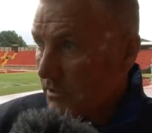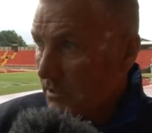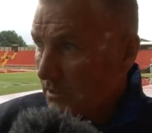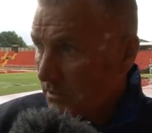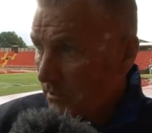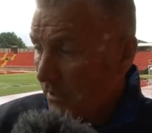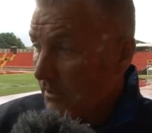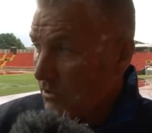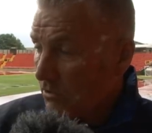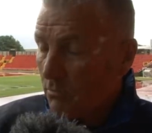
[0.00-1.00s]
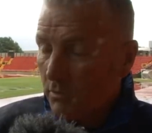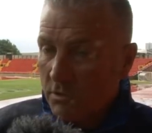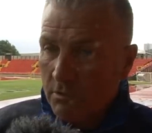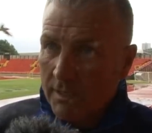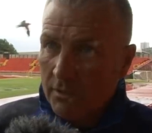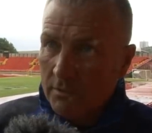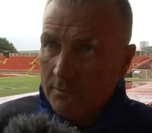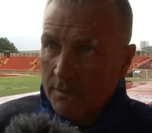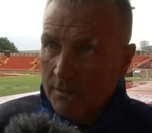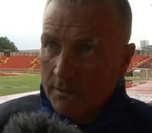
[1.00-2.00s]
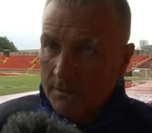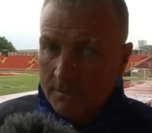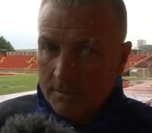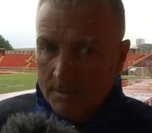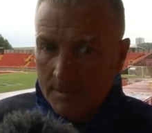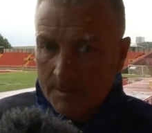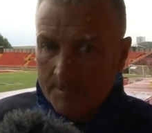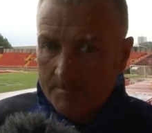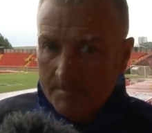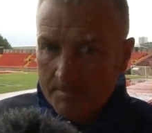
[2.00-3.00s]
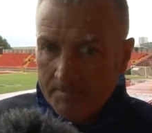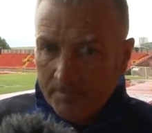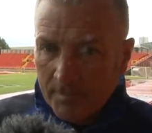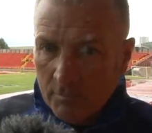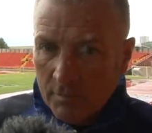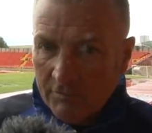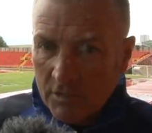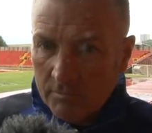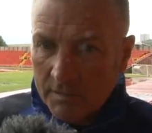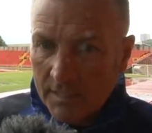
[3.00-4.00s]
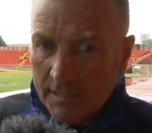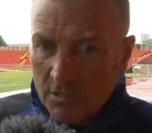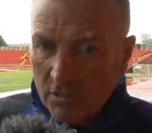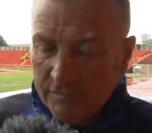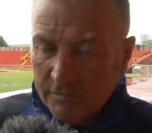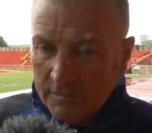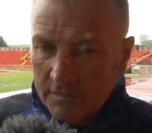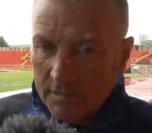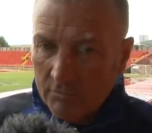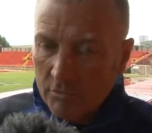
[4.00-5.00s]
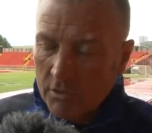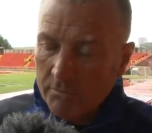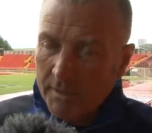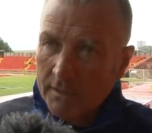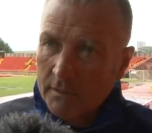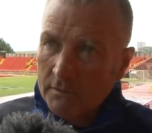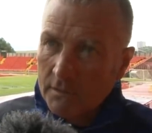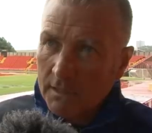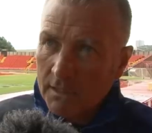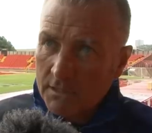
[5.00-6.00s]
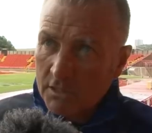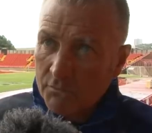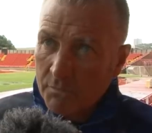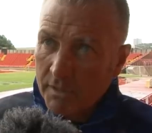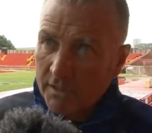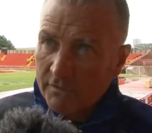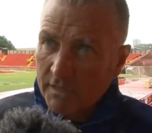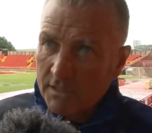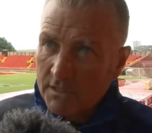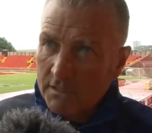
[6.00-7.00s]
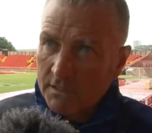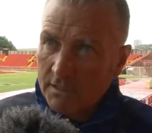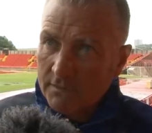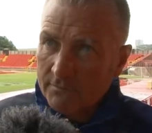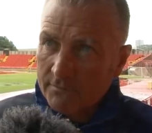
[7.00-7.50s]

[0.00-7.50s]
It's I think it's a good one to end on, and we'll have a couple of days off and then we'll come in and get ourselves prepared for next Saturday.